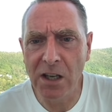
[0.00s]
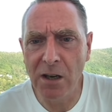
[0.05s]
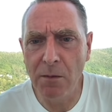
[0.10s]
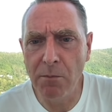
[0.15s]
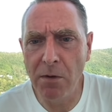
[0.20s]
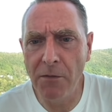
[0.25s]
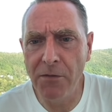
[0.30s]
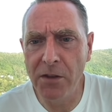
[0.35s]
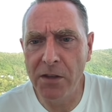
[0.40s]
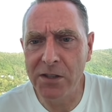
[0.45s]

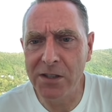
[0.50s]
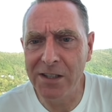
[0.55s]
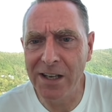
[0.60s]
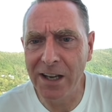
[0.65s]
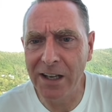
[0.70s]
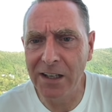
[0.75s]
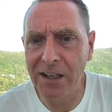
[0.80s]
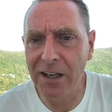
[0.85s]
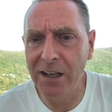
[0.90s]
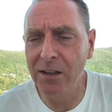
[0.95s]
above this
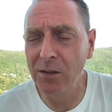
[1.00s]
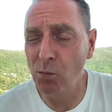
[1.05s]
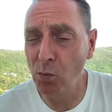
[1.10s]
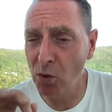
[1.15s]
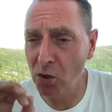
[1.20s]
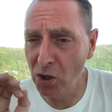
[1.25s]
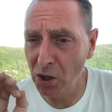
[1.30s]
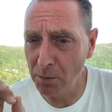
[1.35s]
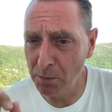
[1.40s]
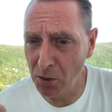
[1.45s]
neckline,
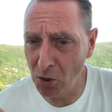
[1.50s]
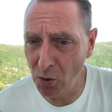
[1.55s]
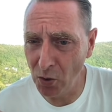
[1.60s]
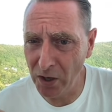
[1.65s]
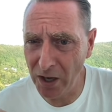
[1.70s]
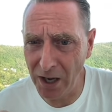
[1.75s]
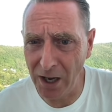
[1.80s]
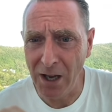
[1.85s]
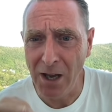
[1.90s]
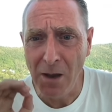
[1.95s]
we're going to be
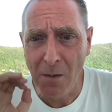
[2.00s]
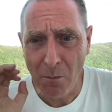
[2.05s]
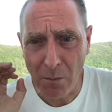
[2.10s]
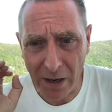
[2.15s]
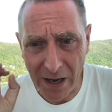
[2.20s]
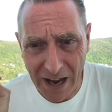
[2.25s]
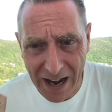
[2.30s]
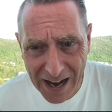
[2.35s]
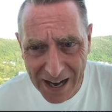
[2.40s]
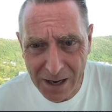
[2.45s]
okay.
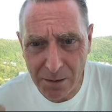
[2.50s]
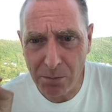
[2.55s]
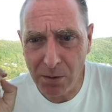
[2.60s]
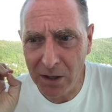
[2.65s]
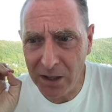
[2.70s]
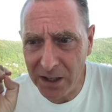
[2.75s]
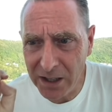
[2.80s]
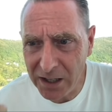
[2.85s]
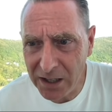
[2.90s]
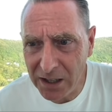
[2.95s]
But I
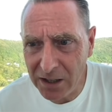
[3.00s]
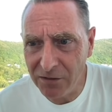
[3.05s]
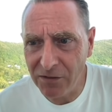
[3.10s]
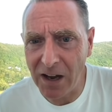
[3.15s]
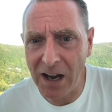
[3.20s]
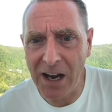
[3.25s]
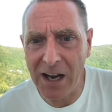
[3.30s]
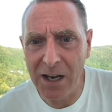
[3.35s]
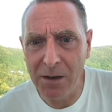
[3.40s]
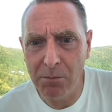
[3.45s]
believe
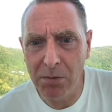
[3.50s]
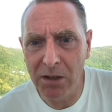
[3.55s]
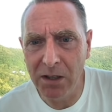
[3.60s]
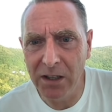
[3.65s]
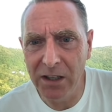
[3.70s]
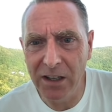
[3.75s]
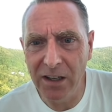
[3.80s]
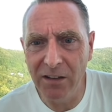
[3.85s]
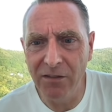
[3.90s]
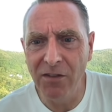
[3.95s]

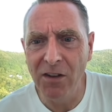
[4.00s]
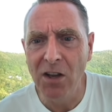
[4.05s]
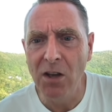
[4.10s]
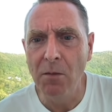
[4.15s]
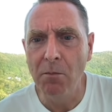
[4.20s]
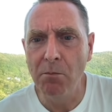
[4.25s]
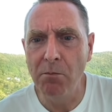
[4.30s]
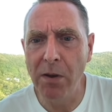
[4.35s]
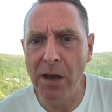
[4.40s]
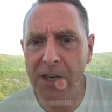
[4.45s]

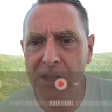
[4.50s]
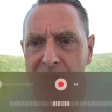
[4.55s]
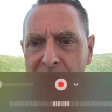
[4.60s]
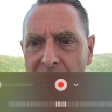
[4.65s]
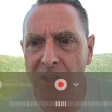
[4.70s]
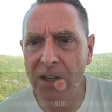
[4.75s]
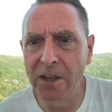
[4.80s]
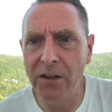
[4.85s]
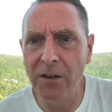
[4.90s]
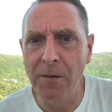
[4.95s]
based
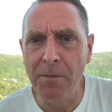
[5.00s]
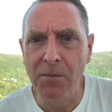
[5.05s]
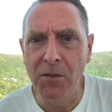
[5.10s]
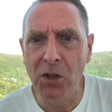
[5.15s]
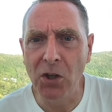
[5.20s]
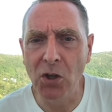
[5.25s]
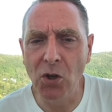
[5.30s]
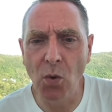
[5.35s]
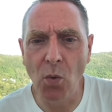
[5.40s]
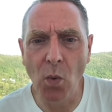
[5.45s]
on,
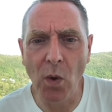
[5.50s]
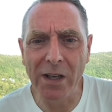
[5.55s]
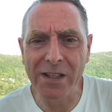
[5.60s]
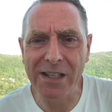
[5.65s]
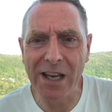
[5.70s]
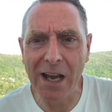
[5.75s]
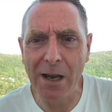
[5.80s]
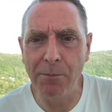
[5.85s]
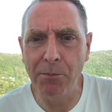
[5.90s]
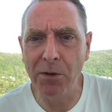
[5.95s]
you know, what's
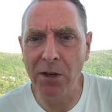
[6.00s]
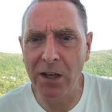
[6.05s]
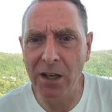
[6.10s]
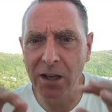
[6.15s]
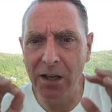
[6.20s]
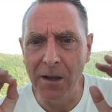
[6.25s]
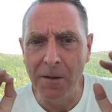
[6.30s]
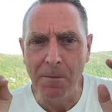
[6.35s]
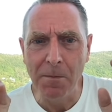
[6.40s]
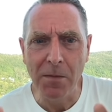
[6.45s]

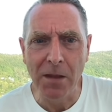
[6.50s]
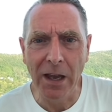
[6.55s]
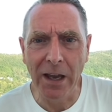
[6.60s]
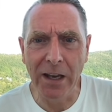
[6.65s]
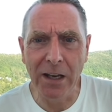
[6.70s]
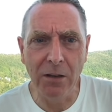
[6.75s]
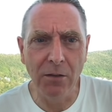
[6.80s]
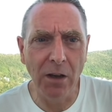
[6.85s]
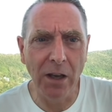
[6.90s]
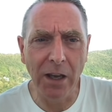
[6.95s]
happening,
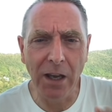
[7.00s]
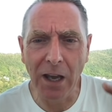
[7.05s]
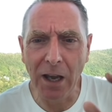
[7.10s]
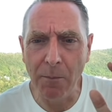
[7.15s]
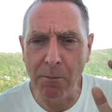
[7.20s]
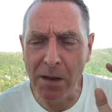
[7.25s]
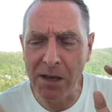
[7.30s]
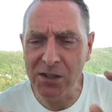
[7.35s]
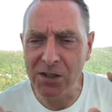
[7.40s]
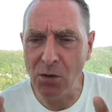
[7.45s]

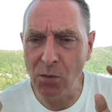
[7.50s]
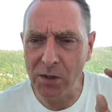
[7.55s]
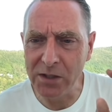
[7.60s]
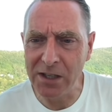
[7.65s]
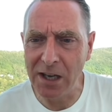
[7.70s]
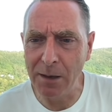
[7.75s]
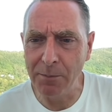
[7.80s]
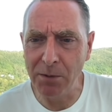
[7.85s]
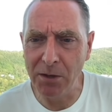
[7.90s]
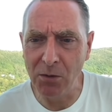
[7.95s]
and based on what's
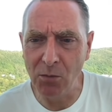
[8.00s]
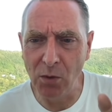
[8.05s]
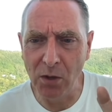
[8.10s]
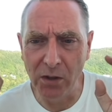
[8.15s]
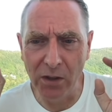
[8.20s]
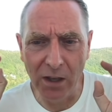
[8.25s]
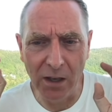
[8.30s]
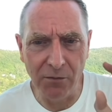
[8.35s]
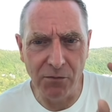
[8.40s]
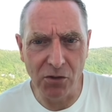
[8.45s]
happening with
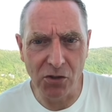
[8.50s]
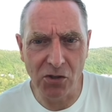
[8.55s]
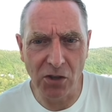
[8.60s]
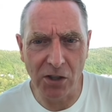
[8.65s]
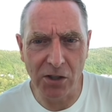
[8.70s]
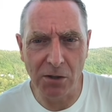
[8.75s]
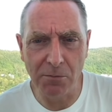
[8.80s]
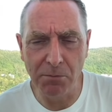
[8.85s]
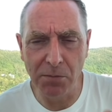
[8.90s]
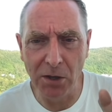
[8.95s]
the
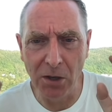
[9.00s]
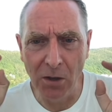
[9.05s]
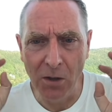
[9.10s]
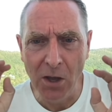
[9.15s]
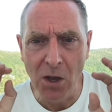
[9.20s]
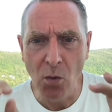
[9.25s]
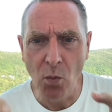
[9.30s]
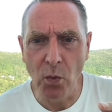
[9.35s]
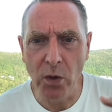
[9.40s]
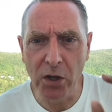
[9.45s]
infrastructure bill,
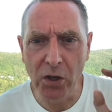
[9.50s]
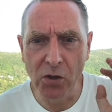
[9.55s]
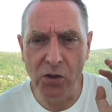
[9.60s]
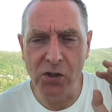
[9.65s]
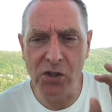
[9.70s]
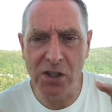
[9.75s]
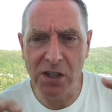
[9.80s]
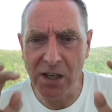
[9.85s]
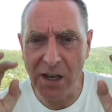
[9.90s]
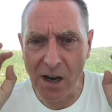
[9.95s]
we could
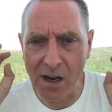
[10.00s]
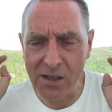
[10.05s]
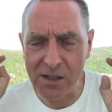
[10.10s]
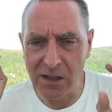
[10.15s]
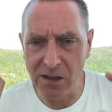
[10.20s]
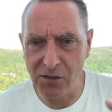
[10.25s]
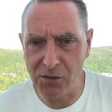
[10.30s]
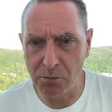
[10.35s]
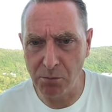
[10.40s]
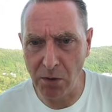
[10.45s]
see
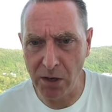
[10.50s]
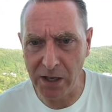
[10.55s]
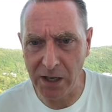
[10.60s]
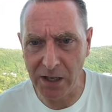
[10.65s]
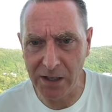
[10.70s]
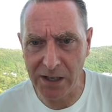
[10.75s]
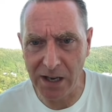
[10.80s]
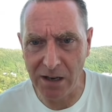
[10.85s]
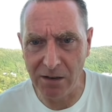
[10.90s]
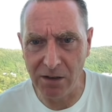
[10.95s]
ourselves
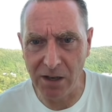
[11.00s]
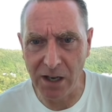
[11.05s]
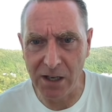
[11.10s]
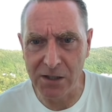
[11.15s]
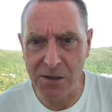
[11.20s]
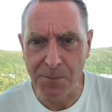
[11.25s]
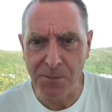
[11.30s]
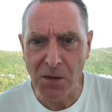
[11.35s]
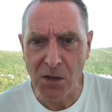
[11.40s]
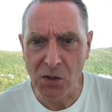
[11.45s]
breaking down,
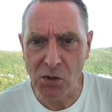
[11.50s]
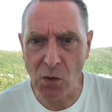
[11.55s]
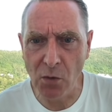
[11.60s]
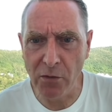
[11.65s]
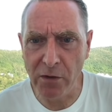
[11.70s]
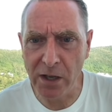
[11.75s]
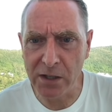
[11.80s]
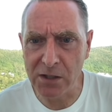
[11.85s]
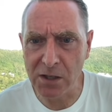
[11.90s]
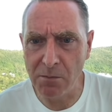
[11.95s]
guys. So
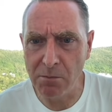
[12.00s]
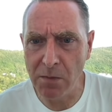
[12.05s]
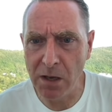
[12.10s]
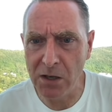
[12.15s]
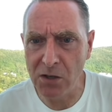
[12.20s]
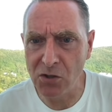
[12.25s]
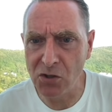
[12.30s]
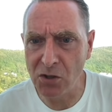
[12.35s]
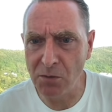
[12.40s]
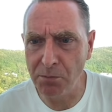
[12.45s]
we've got some
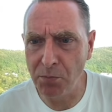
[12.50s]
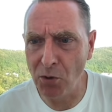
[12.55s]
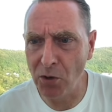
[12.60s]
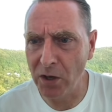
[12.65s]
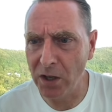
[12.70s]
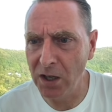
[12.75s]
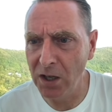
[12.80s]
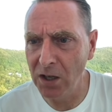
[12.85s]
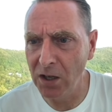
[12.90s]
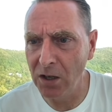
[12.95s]
major
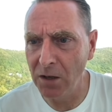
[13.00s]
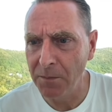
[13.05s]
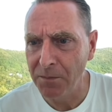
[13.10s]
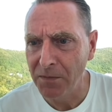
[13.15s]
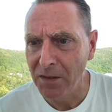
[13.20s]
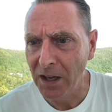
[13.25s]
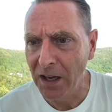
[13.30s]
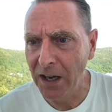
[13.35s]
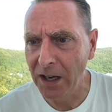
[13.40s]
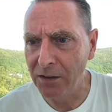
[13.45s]
support here
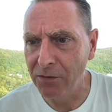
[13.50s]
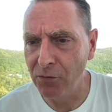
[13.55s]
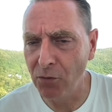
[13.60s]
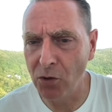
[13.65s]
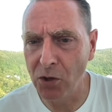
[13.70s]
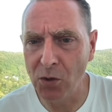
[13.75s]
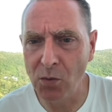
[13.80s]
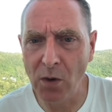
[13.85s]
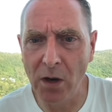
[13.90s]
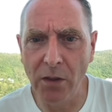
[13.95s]
at
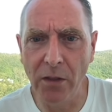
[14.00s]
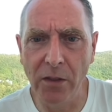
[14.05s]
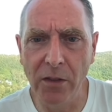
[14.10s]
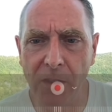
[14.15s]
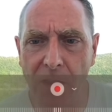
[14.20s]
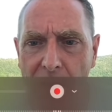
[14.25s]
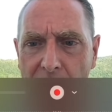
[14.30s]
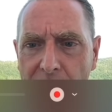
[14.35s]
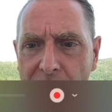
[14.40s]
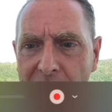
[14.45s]

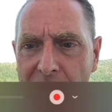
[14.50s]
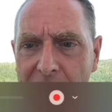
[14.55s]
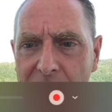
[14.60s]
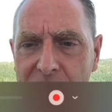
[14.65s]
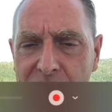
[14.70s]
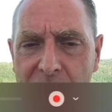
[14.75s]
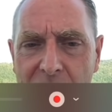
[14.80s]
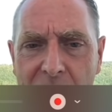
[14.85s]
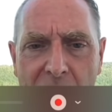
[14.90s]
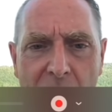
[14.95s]
41,000.